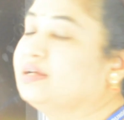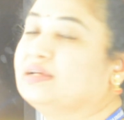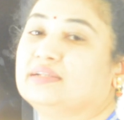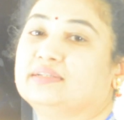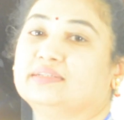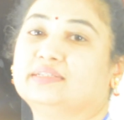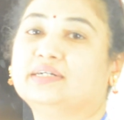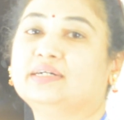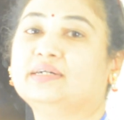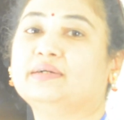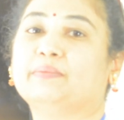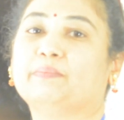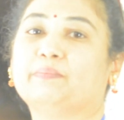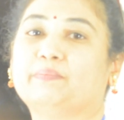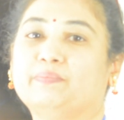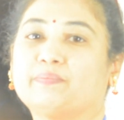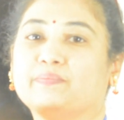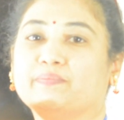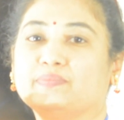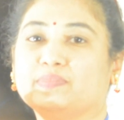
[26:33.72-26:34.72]

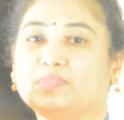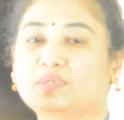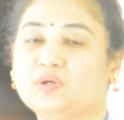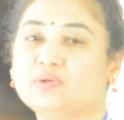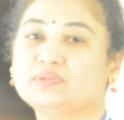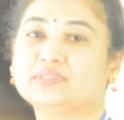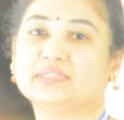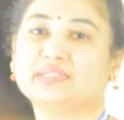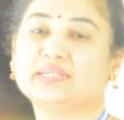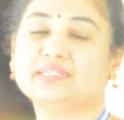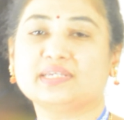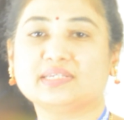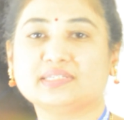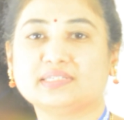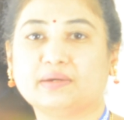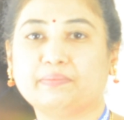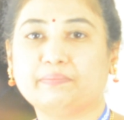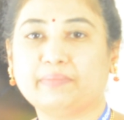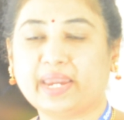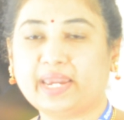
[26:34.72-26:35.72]
this is
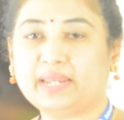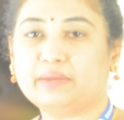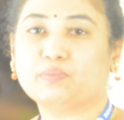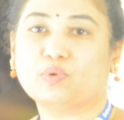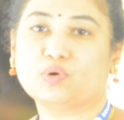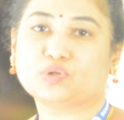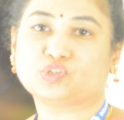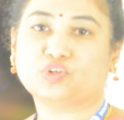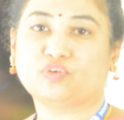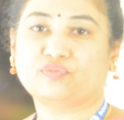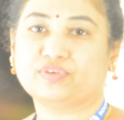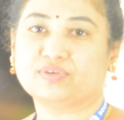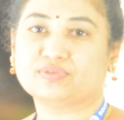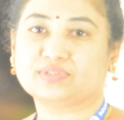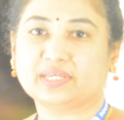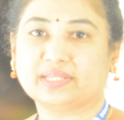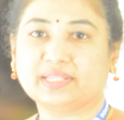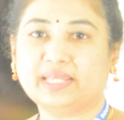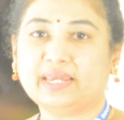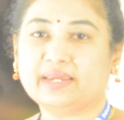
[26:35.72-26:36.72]
the main motto of
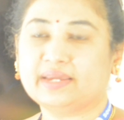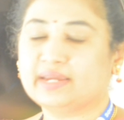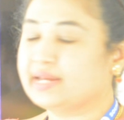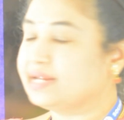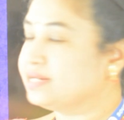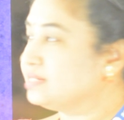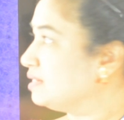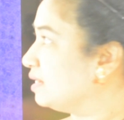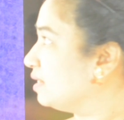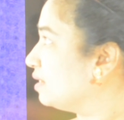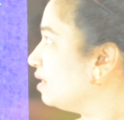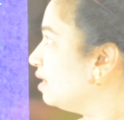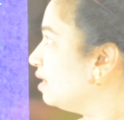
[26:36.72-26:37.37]
using the heat sink.